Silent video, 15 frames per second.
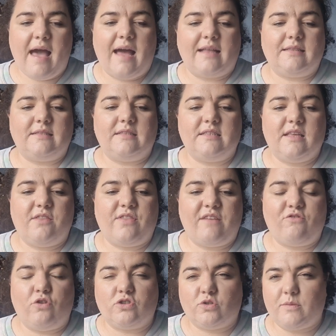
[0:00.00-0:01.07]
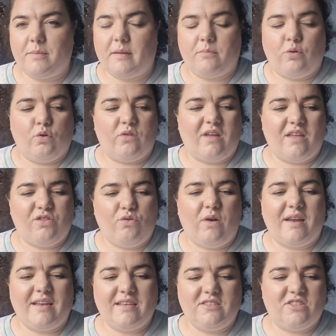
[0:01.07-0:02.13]
and they've got a swimming pool, and I thought
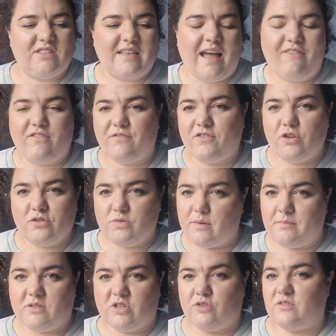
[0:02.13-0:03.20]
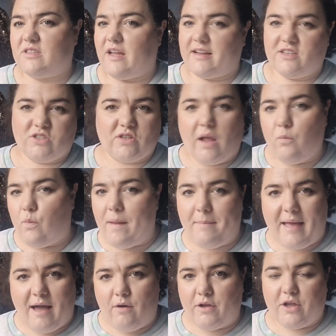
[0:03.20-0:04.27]
I need to just have a few swimsuits that I can just like whip
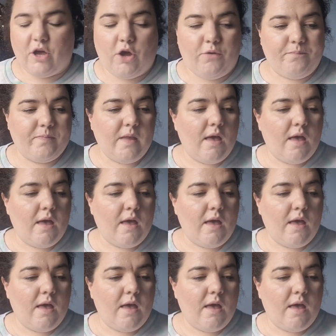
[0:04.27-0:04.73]
out and go.